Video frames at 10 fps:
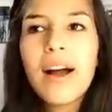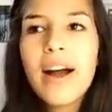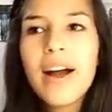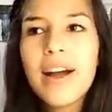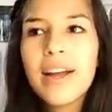
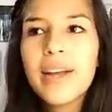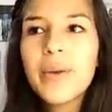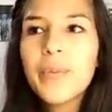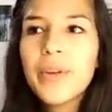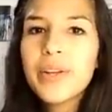
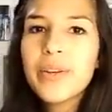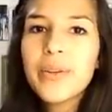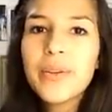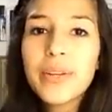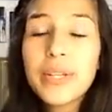I
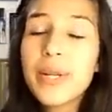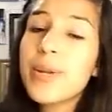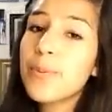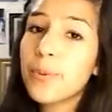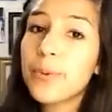will
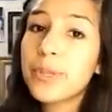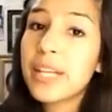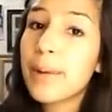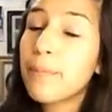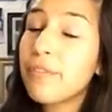continue
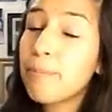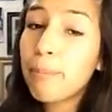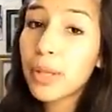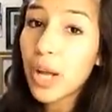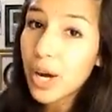posting
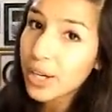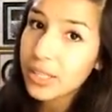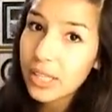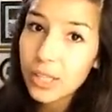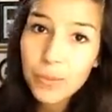
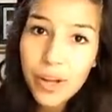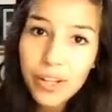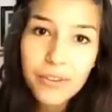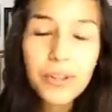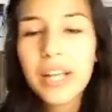blogs as well
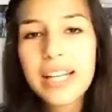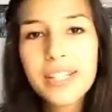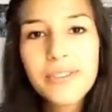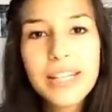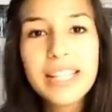if you'd like
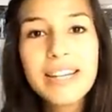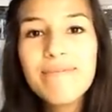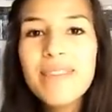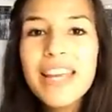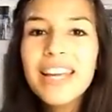to read
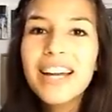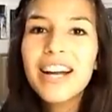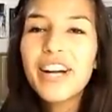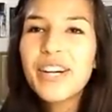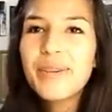them.
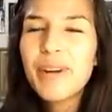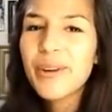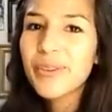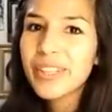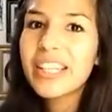Um, I
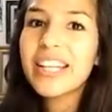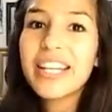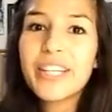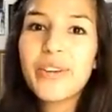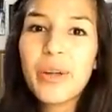really
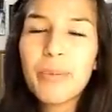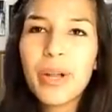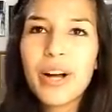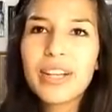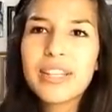like doing
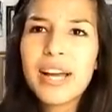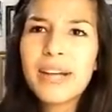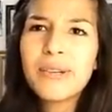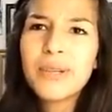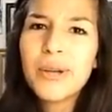blogs.
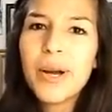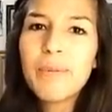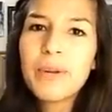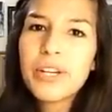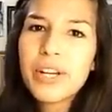I don't know
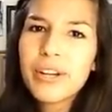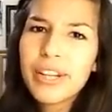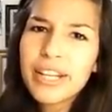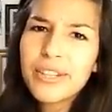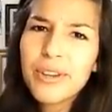how much I'll
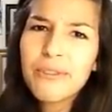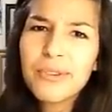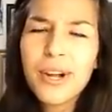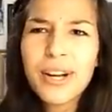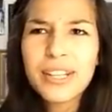like doing
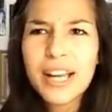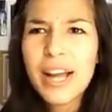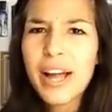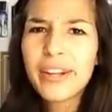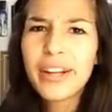vlogs.
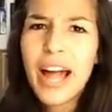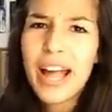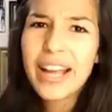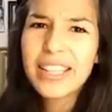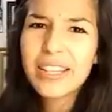I, will
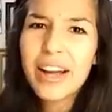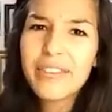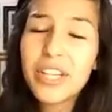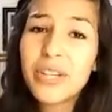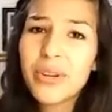I guess I'll
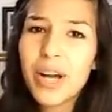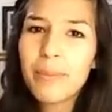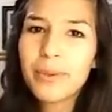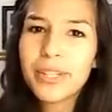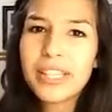have to do a
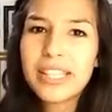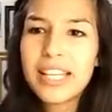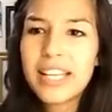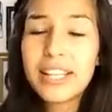couple to see.